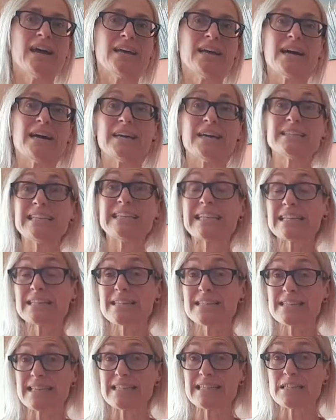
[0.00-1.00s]
Declutter
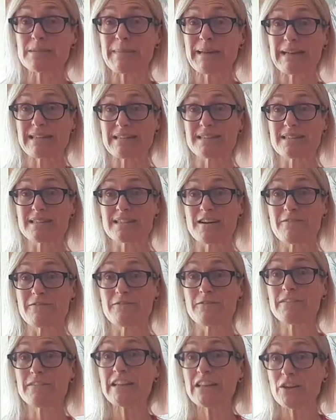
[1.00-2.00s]
Sentimental
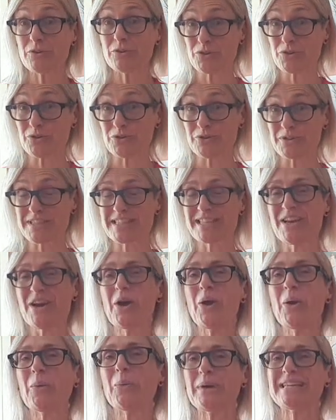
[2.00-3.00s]
Stuff video course,
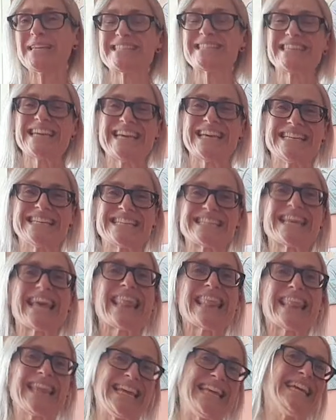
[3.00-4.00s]
which is
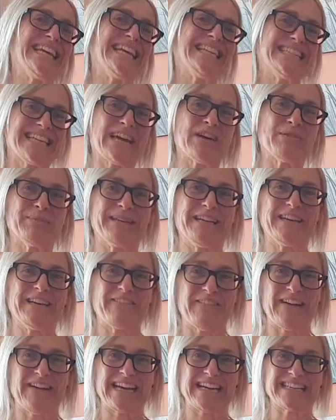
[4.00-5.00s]
the endowment
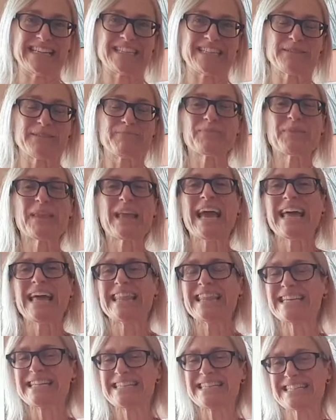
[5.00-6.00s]
effect. And
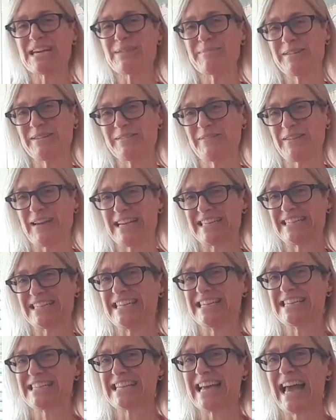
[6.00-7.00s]
the endowment effect
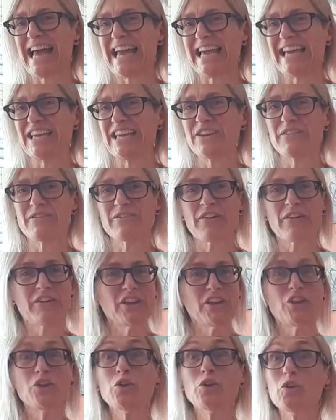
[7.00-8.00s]
is a very
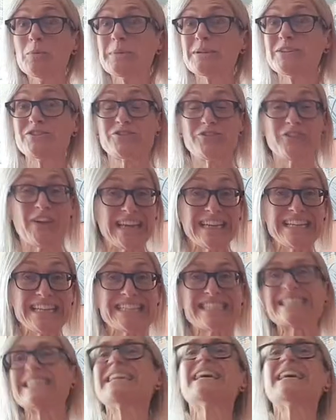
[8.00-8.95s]
human trait,